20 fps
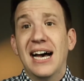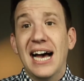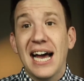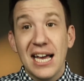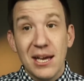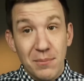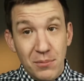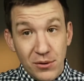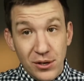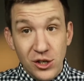
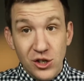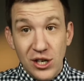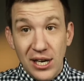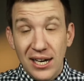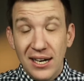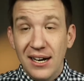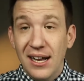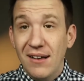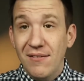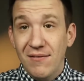I
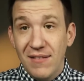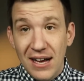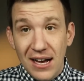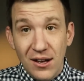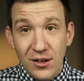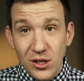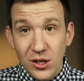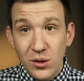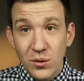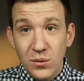appreciate it. I
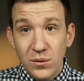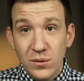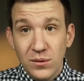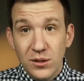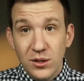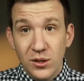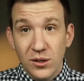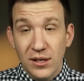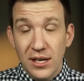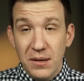value
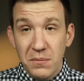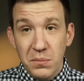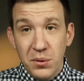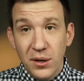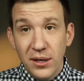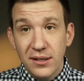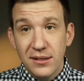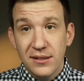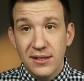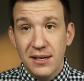your
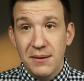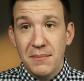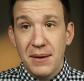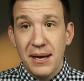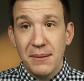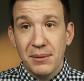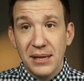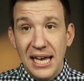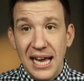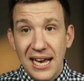input in
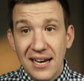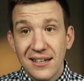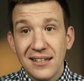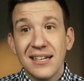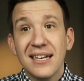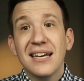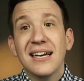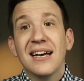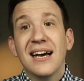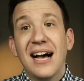my
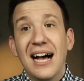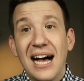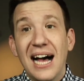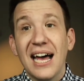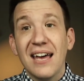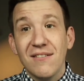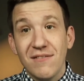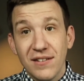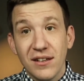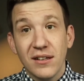plan.
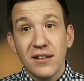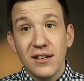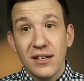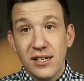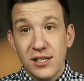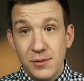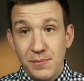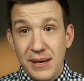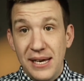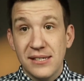I feel that
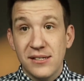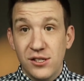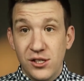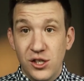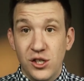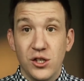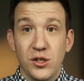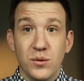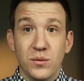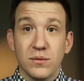it is best
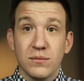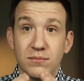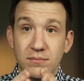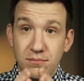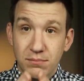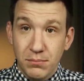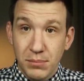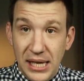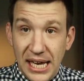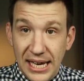to do
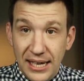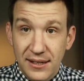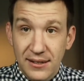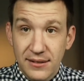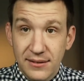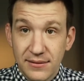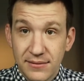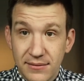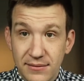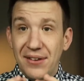blank.
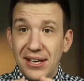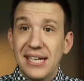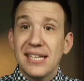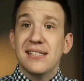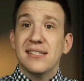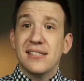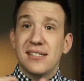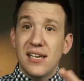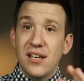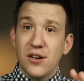Having
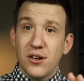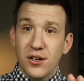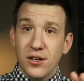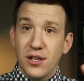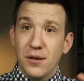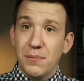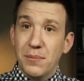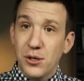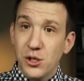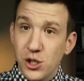
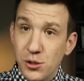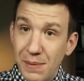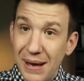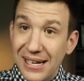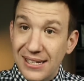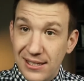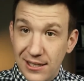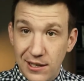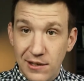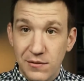considered the
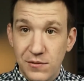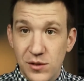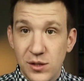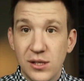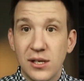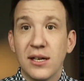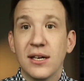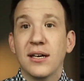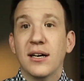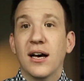
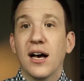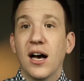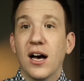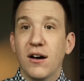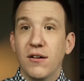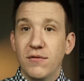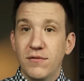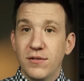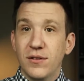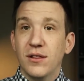perspectives
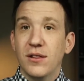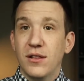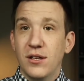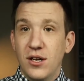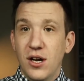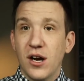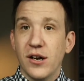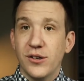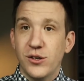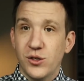of the
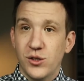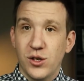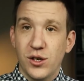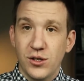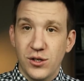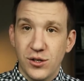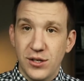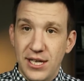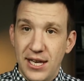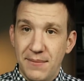doctors
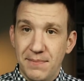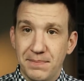on your team.